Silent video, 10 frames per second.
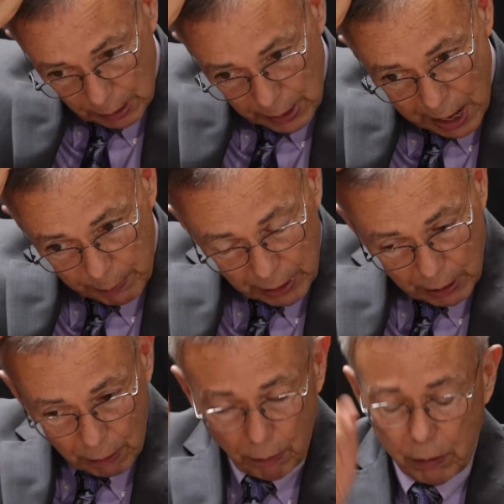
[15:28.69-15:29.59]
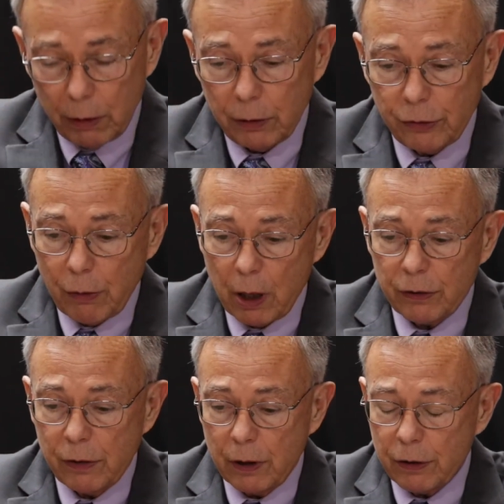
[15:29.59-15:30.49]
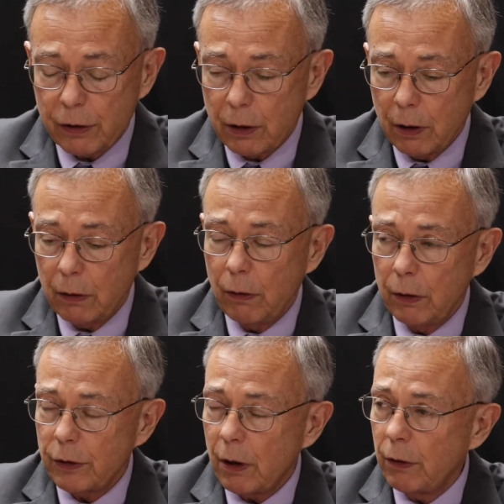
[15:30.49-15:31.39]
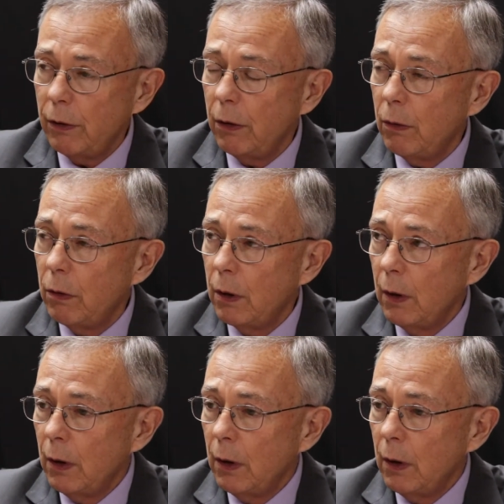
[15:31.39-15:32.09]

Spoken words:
Abigail Struxness, who is our new